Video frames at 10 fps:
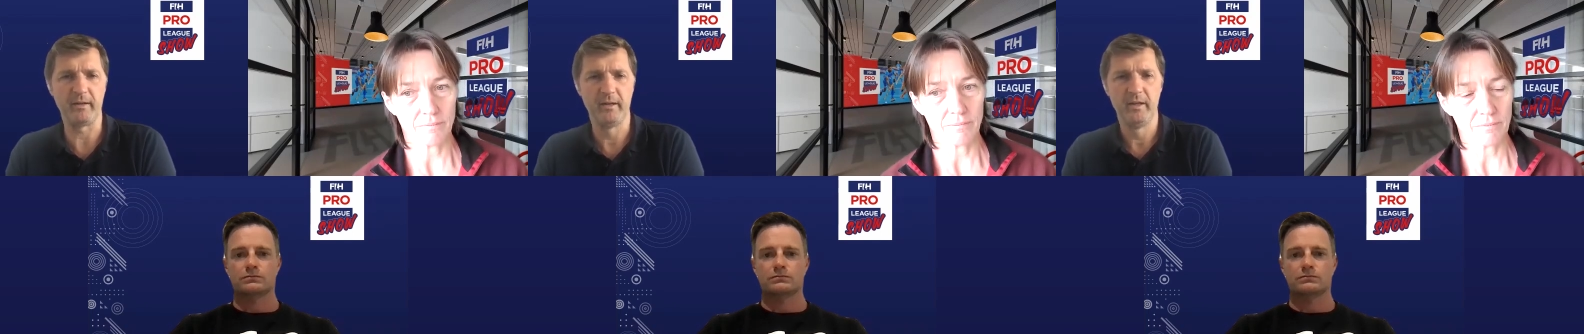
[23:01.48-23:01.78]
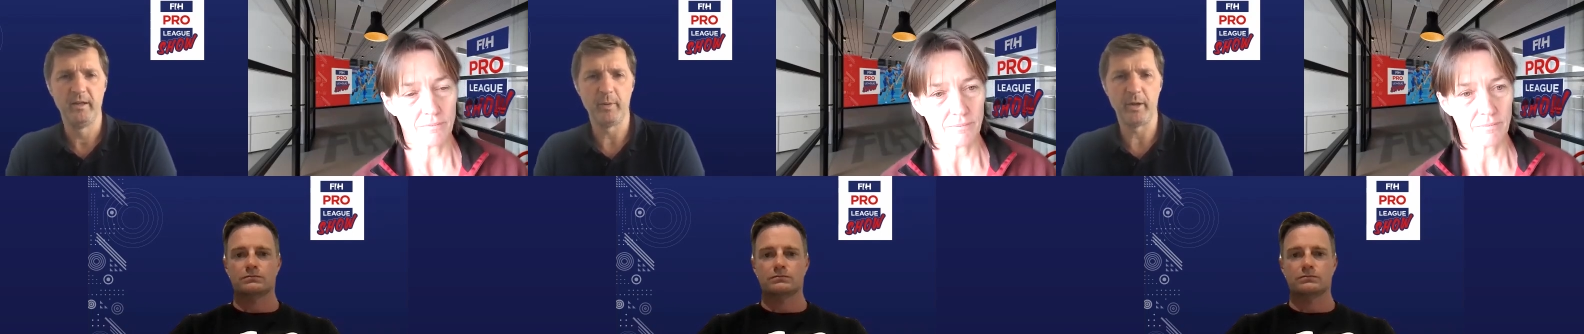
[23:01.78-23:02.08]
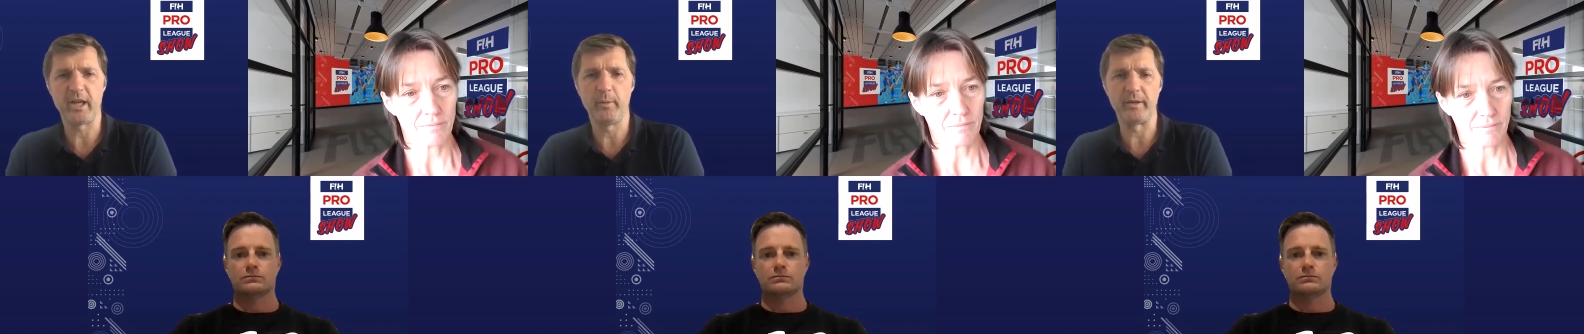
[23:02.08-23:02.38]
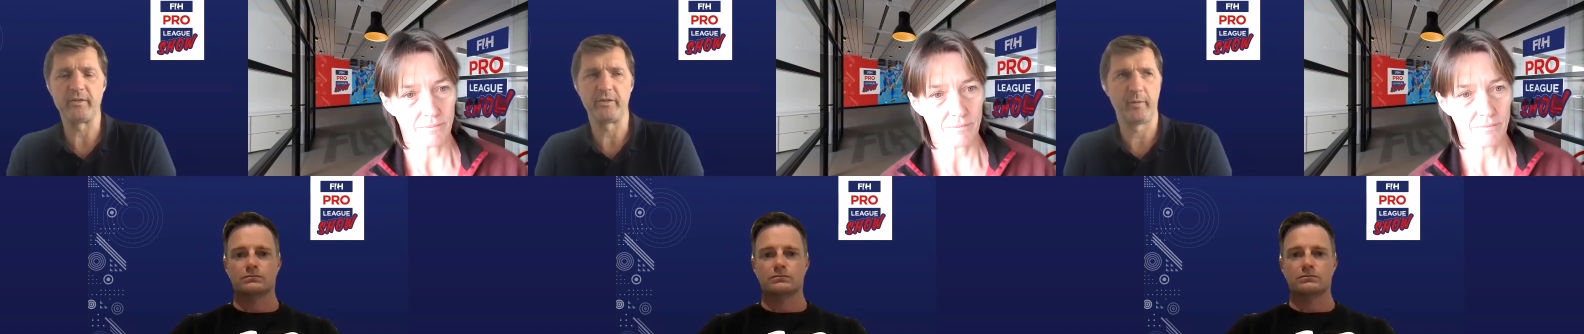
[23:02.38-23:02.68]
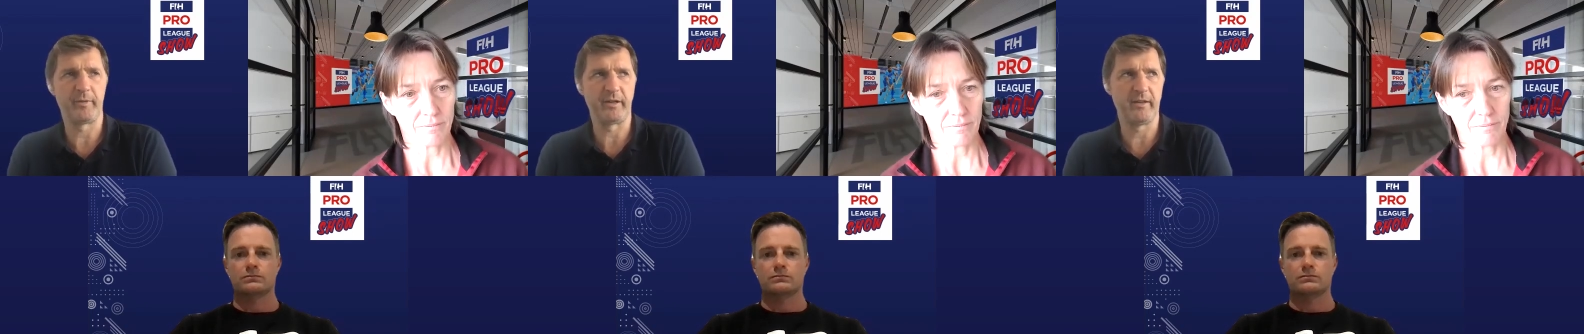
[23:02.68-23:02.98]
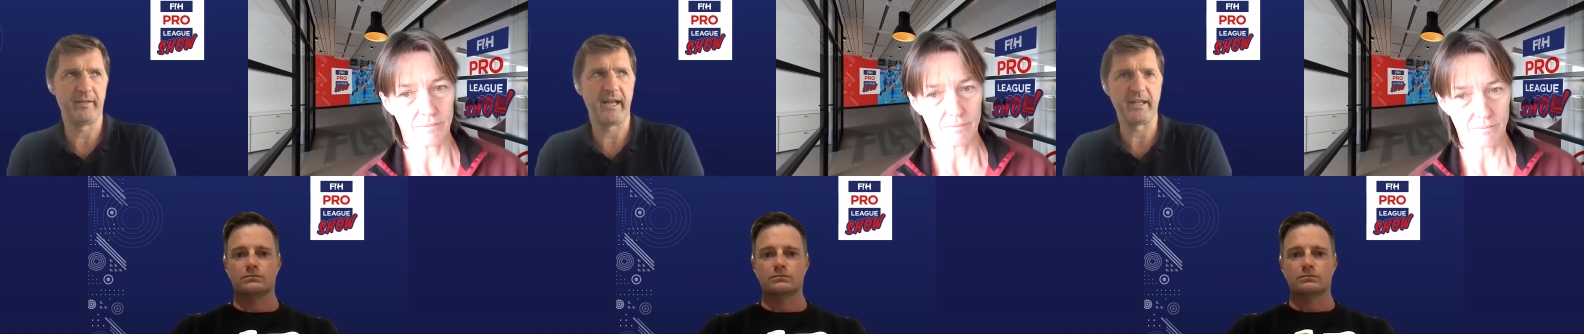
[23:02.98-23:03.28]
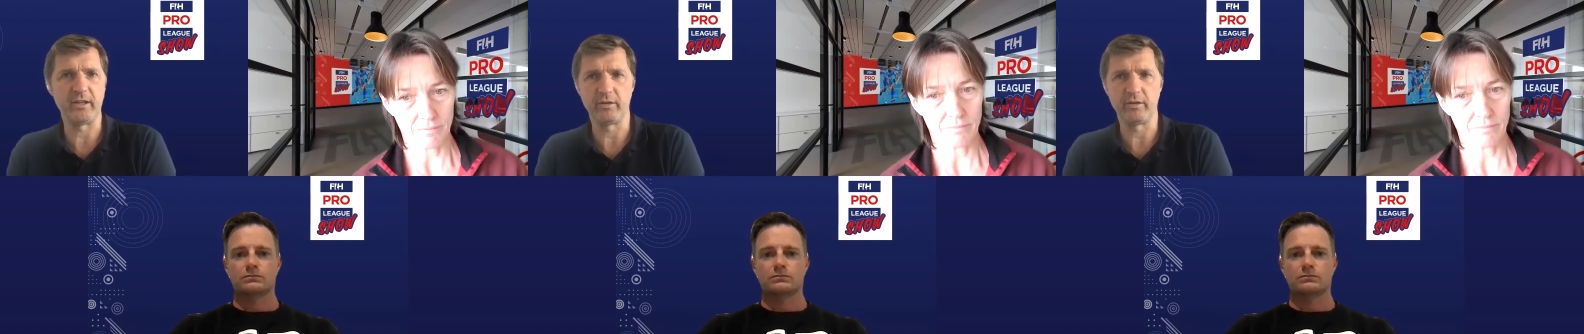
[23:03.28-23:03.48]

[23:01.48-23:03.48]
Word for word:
Speaker 1: about. By going to something like that,